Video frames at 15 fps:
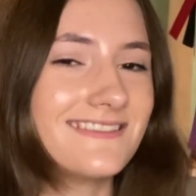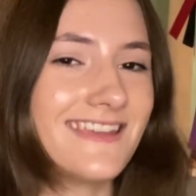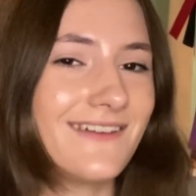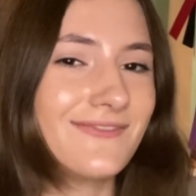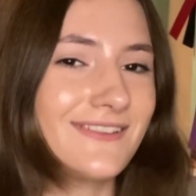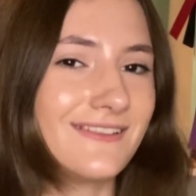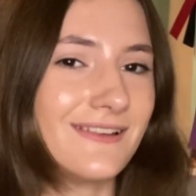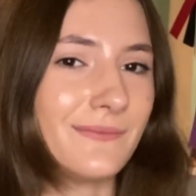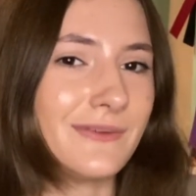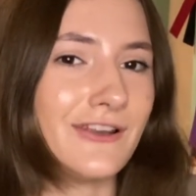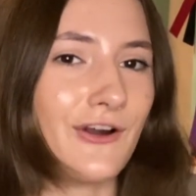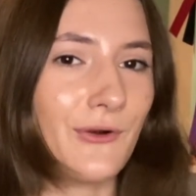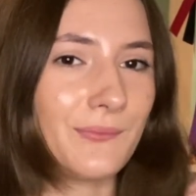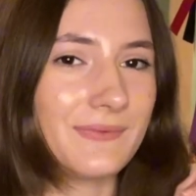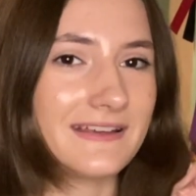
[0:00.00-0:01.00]
definitely let me
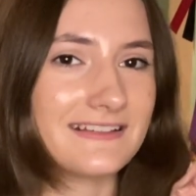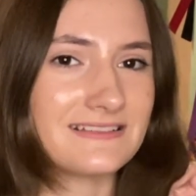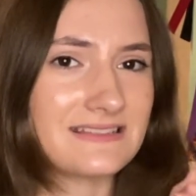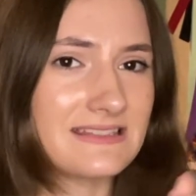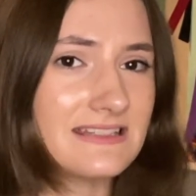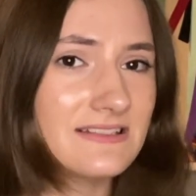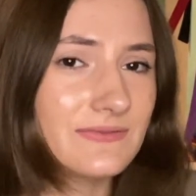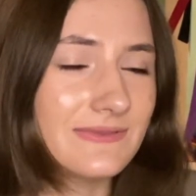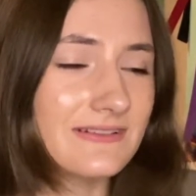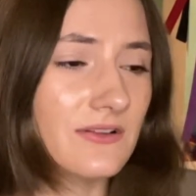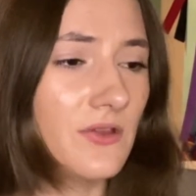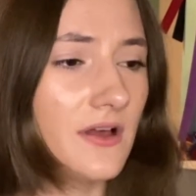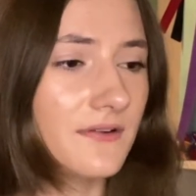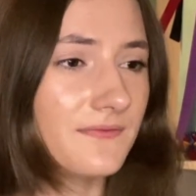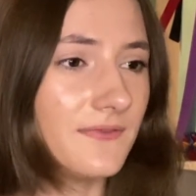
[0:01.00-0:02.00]
know because this was
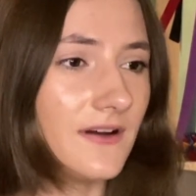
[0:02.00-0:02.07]
a lot of